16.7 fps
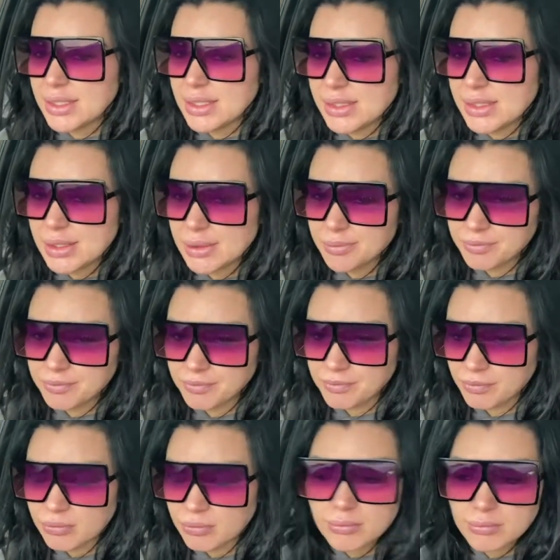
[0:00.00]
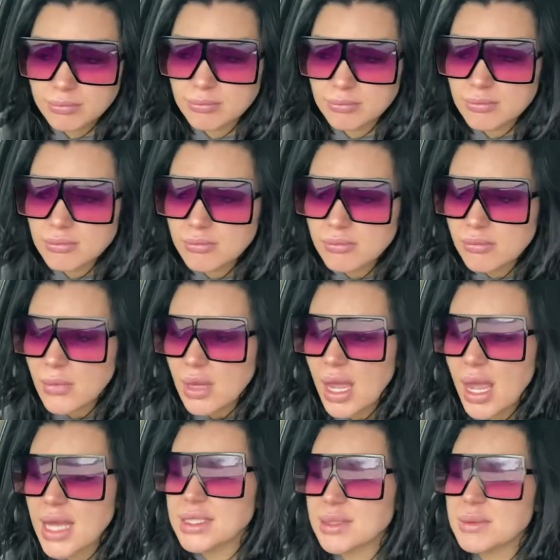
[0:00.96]
is,
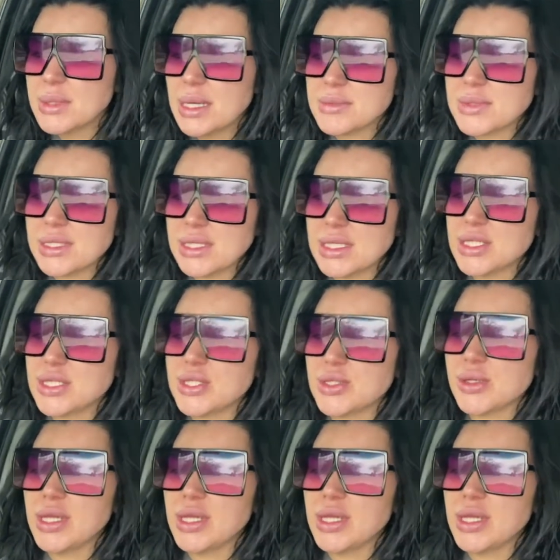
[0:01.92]
I sometimes need to